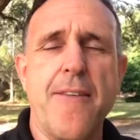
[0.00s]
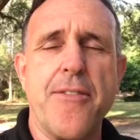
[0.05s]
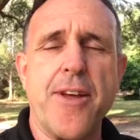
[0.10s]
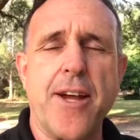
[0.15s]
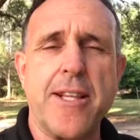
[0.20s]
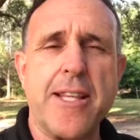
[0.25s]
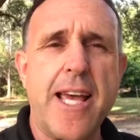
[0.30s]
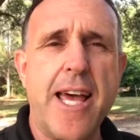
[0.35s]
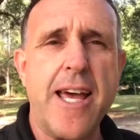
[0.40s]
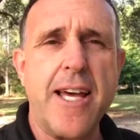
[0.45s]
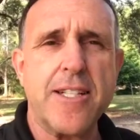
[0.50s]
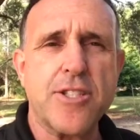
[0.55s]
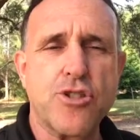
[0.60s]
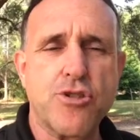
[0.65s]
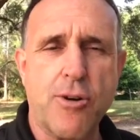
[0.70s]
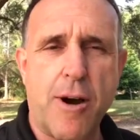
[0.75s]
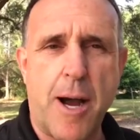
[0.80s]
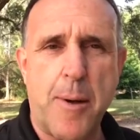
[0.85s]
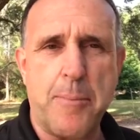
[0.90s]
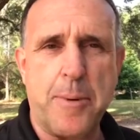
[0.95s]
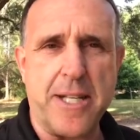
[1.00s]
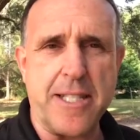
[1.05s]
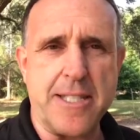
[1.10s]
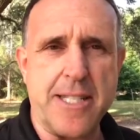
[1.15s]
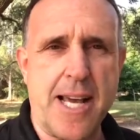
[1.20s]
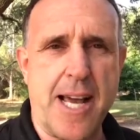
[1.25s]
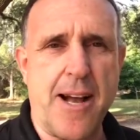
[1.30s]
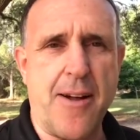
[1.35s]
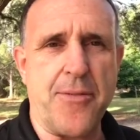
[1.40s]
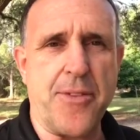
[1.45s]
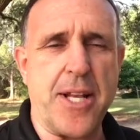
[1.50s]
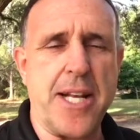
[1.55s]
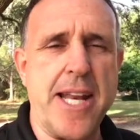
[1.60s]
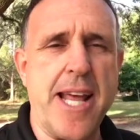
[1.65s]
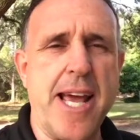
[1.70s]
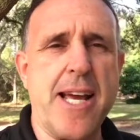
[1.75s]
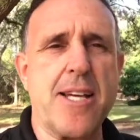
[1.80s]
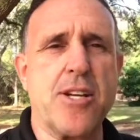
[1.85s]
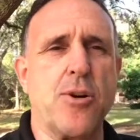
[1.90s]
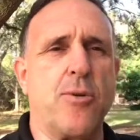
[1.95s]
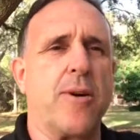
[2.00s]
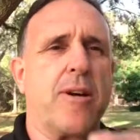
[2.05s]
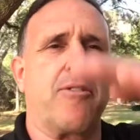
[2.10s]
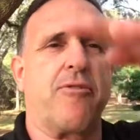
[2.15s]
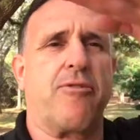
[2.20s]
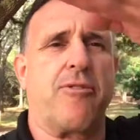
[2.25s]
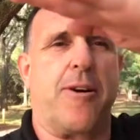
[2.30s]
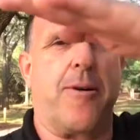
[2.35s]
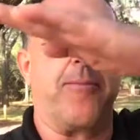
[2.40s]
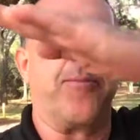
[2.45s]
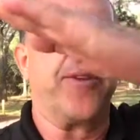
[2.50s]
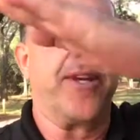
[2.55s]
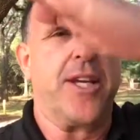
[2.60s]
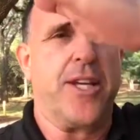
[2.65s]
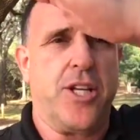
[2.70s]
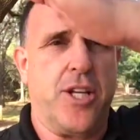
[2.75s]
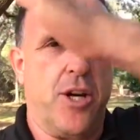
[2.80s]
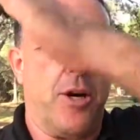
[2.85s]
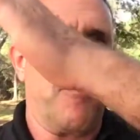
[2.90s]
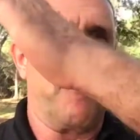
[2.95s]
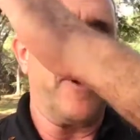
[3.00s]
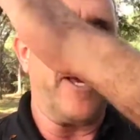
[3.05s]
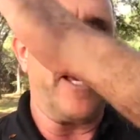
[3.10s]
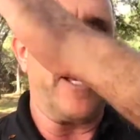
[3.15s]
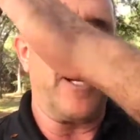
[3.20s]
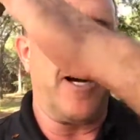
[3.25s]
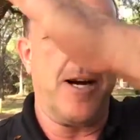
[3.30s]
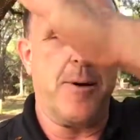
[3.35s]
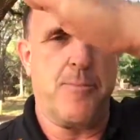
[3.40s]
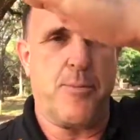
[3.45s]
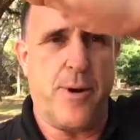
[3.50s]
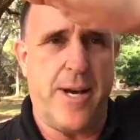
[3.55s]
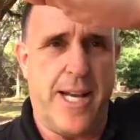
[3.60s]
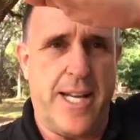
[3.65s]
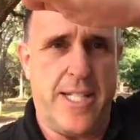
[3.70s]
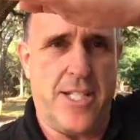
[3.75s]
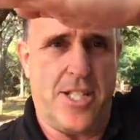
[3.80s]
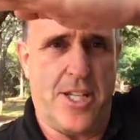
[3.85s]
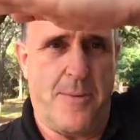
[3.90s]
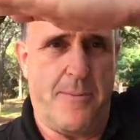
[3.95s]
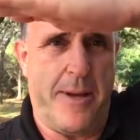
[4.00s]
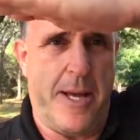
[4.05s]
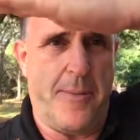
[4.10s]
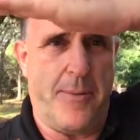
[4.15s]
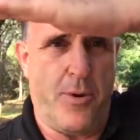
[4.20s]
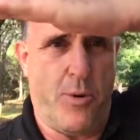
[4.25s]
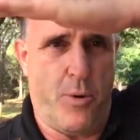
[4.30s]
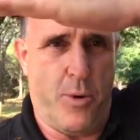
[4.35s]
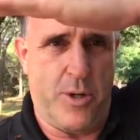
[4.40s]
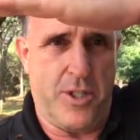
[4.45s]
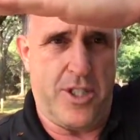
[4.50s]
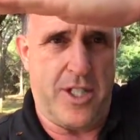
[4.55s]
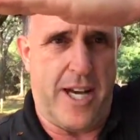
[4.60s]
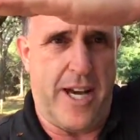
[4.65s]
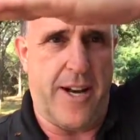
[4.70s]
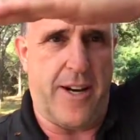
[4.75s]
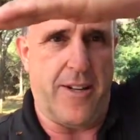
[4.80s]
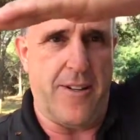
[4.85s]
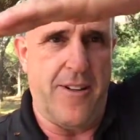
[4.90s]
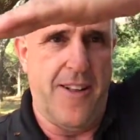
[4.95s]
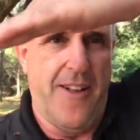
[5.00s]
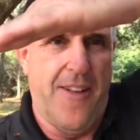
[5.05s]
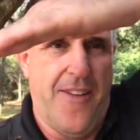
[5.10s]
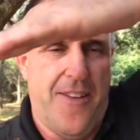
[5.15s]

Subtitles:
like the head dropping down, the neck going from, you know, being upright to maybe horizontal,